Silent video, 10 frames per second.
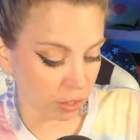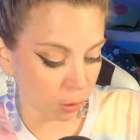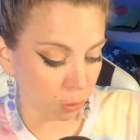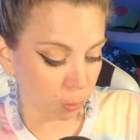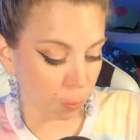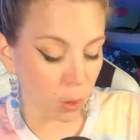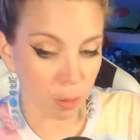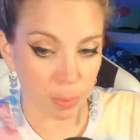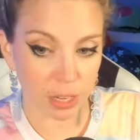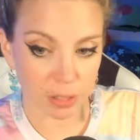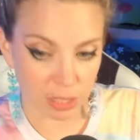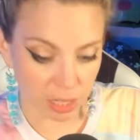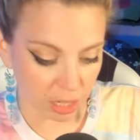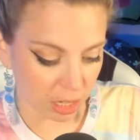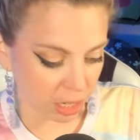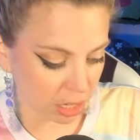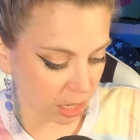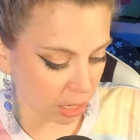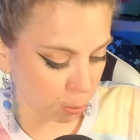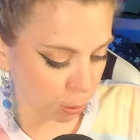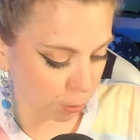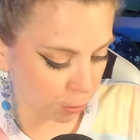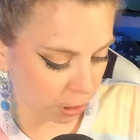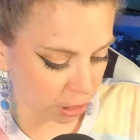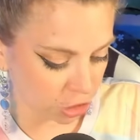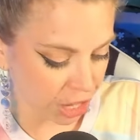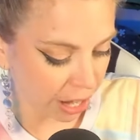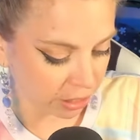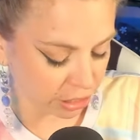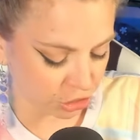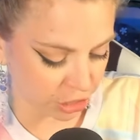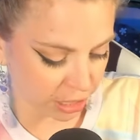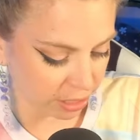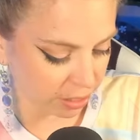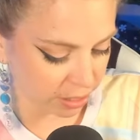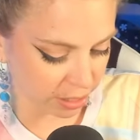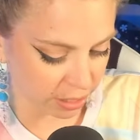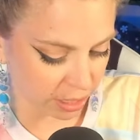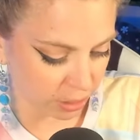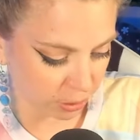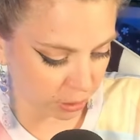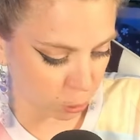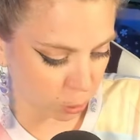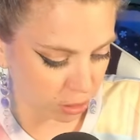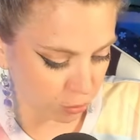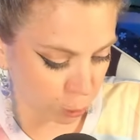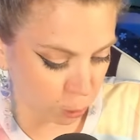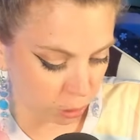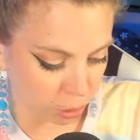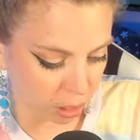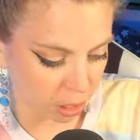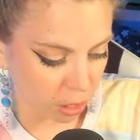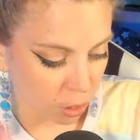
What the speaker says: You'll want to be using him for challenging since he only quests for 1 lore.